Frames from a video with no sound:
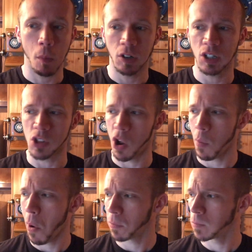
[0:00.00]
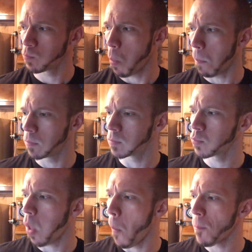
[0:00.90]
Is it a Larabar?
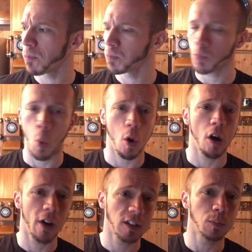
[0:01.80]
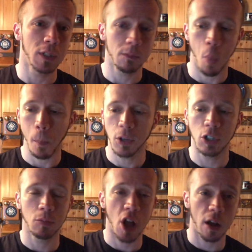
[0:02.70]
Or RX bar. You
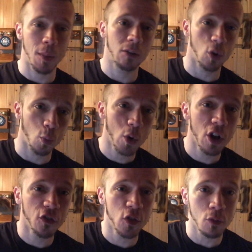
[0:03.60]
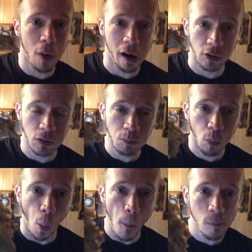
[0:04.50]
know what I'm talking about, the real food bars.
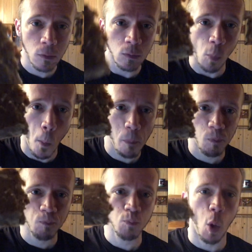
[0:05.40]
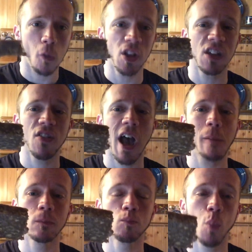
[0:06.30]
Think of
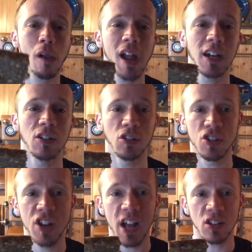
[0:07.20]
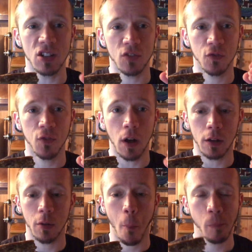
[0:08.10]
that, but like dense as
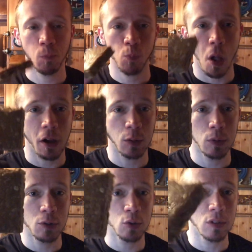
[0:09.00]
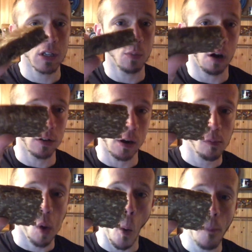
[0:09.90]
fuck. That's pretty much what these bars are.